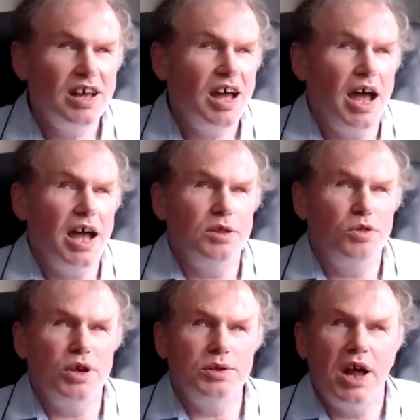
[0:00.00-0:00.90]
And
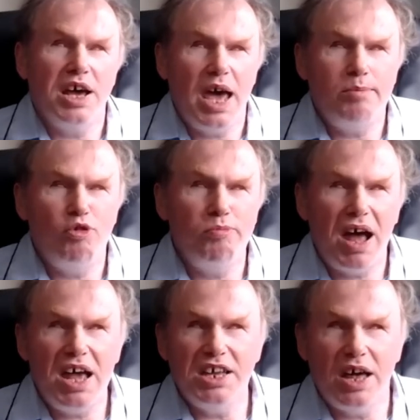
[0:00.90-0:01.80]
things like Apple
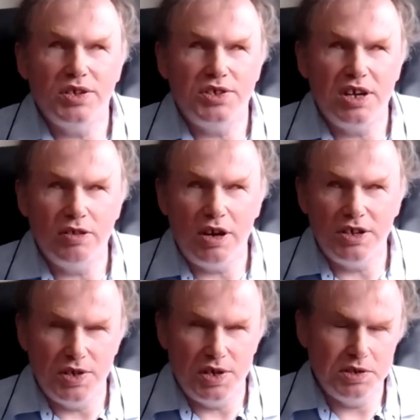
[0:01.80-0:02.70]
Pay and other
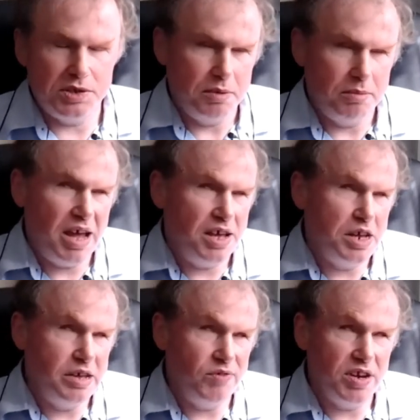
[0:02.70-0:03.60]
technologies make it
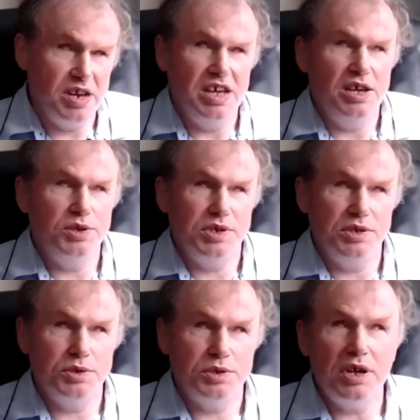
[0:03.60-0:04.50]
even easier
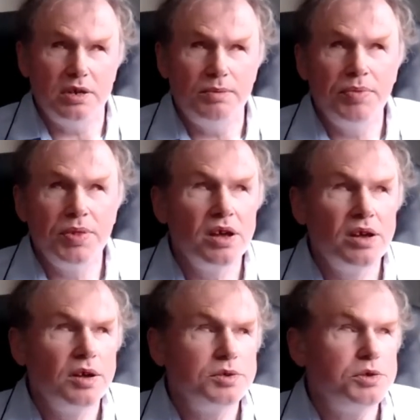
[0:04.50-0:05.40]
still.
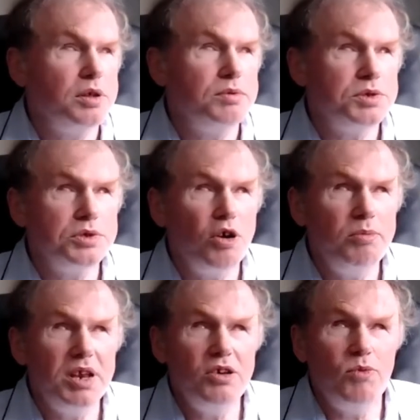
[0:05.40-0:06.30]
So there are so
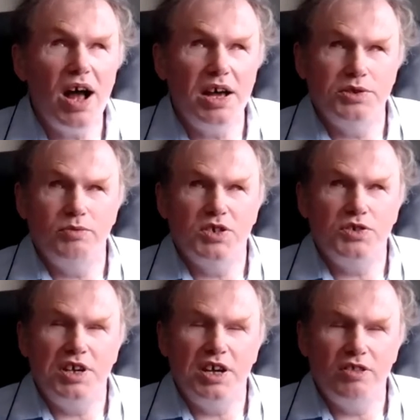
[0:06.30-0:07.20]
many ways in which
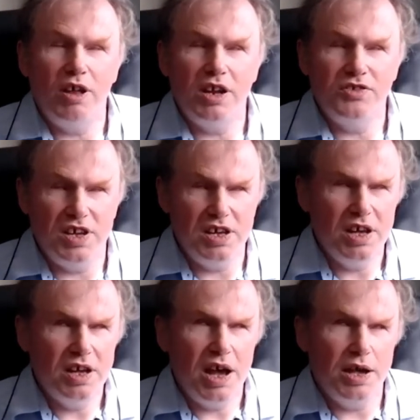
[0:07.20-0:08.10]
technology
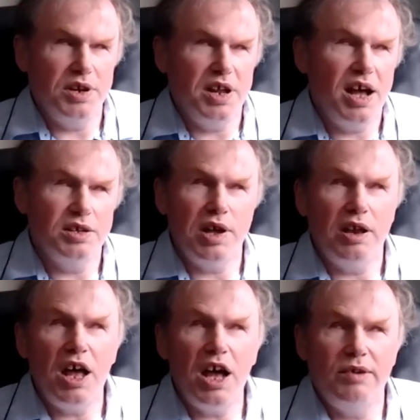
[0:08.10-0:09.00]
has enhanced our
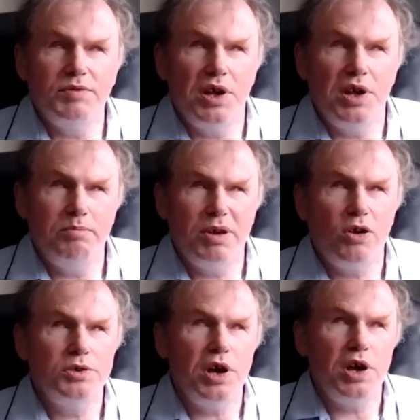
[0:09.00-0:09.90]
lives.
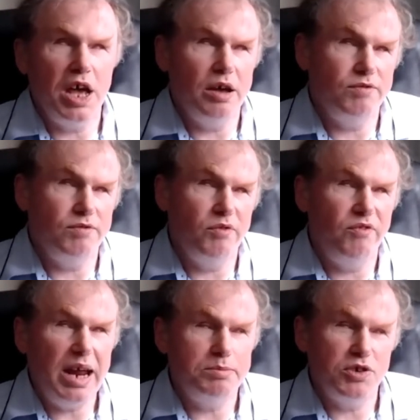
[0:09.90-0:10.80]
Because I have
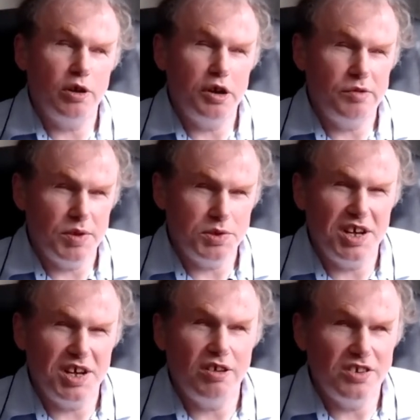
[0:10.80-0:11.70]
developed a lot of this
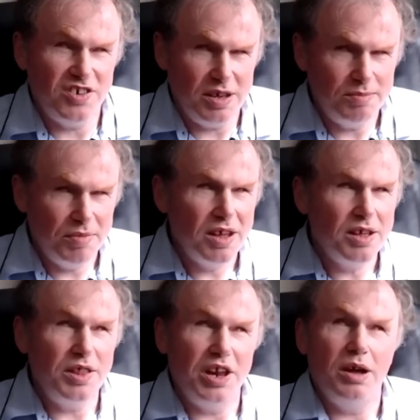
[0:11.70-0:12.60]
technology
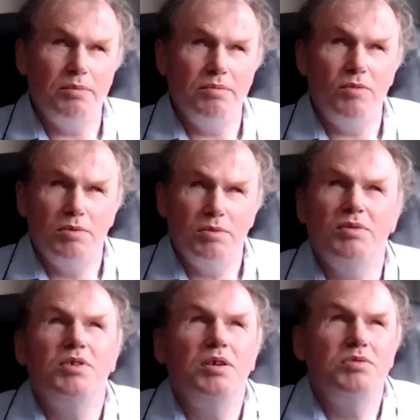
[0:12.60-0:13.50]
that
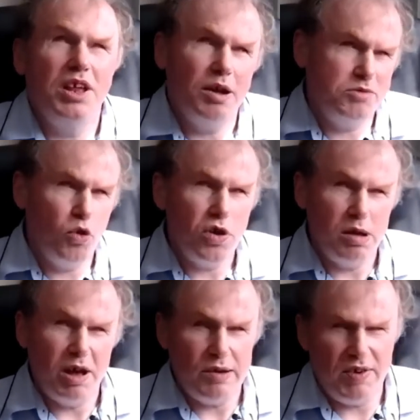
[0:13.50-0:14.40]
I'm talking
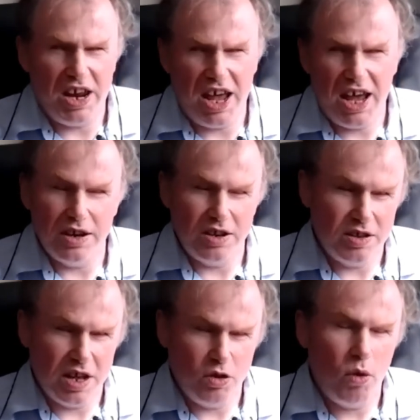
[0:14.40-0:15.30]
about, I've had a hand
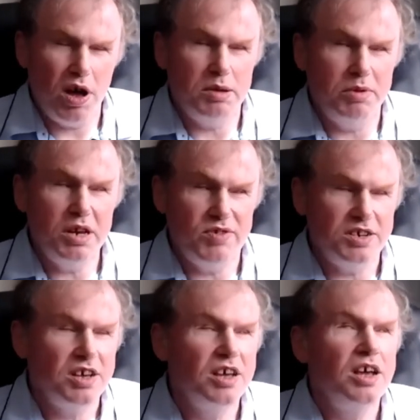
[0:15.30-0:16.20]
in quite a bit of it.
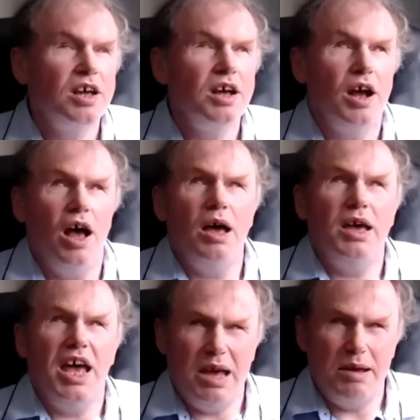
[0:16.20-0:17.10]
I
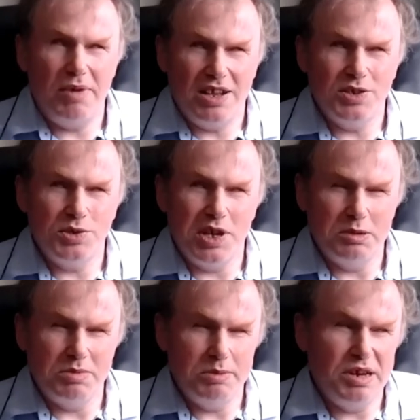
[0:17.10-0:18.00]
am
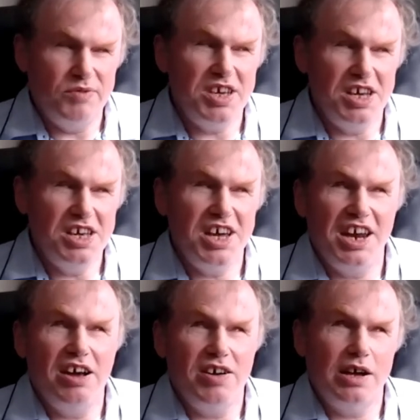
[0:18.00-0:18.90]
understandably a bit of a geek, and
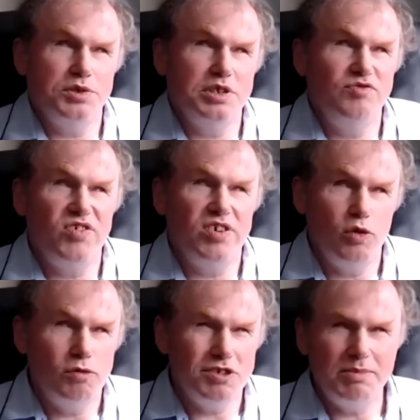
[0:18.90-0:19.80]
our house is very
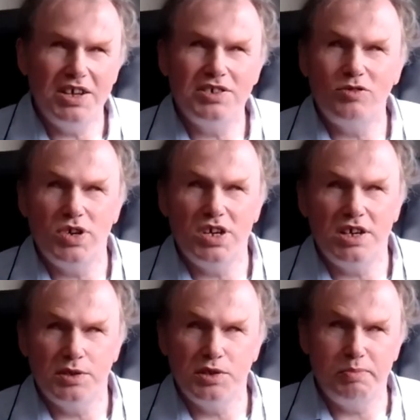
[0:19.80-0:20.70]
automated. We
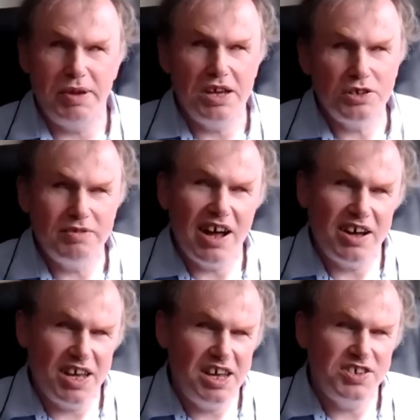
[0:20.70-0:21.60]
can speak to our
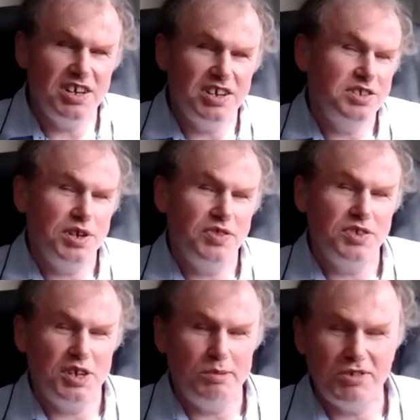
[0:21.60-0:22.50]
heating and set the
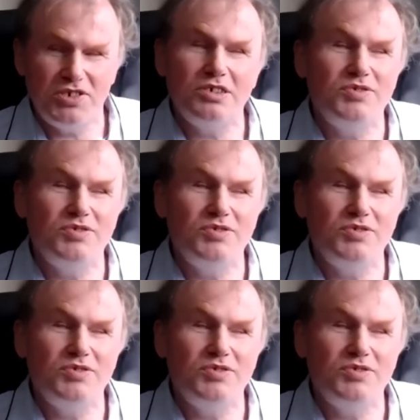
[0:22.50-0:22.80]
temperature.